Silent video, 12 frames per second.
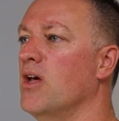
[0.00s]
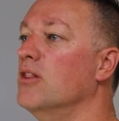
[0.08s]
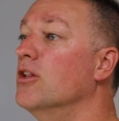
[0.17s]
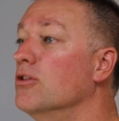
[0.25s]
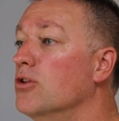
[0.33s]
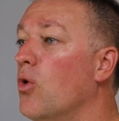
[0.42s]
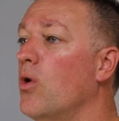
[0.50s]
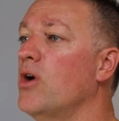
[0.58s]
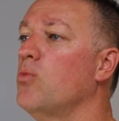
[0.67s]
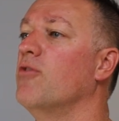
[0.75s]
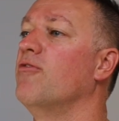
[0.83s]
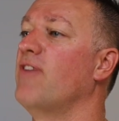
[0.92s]
The Lord
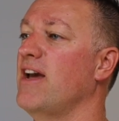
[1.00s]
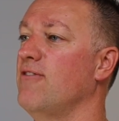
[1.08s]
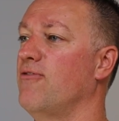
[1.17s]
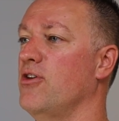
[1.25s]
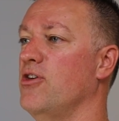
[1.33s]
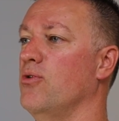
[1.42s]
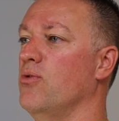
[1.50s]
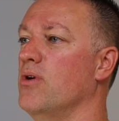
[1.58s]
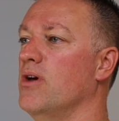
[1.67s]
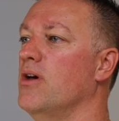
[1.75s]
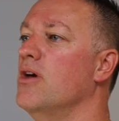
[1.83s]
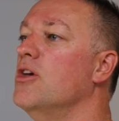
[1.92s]
will fight for you.
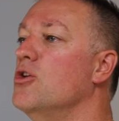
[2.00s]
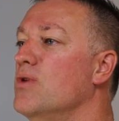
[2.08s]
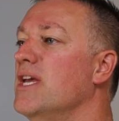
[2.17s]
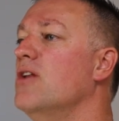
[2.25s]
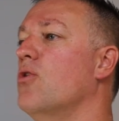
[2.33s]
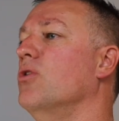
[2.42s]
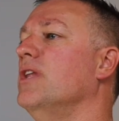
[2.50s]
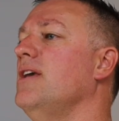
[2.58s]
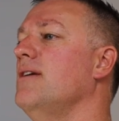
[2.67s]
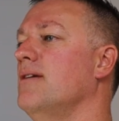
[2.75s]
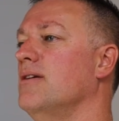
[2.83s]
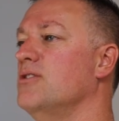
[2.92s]
You need
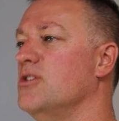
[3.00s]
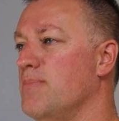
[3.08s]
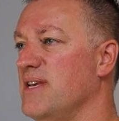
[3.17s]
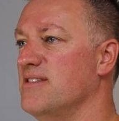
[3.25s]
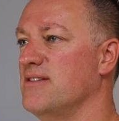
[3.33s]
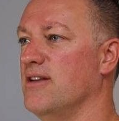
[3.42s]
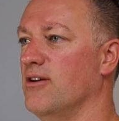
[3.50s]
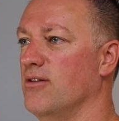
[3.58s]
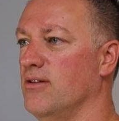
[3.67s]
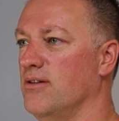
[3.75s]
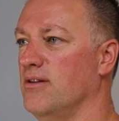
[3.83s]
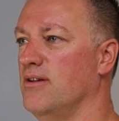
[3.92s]
only to be still.
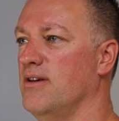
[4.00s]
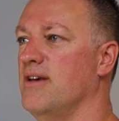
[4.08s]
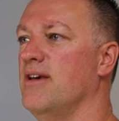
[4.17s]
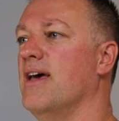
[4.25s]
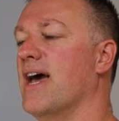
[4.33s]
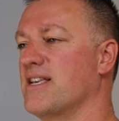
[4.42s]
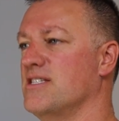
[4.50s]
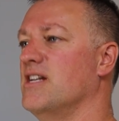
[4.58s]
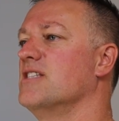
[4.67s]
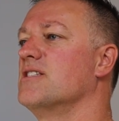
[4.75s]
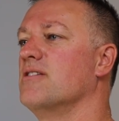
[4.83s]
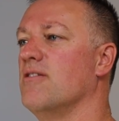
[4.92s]

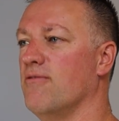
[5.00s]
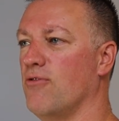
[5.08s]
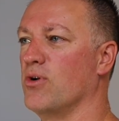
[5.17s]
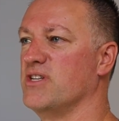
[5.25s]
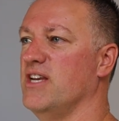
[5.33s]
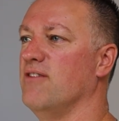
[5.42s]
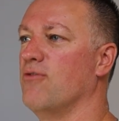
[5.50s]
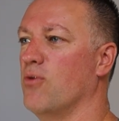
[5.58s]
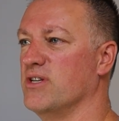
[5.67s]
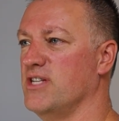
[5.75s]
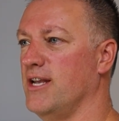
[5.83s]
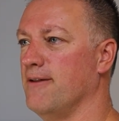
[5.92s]
Exodus
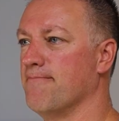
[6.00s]
14:14.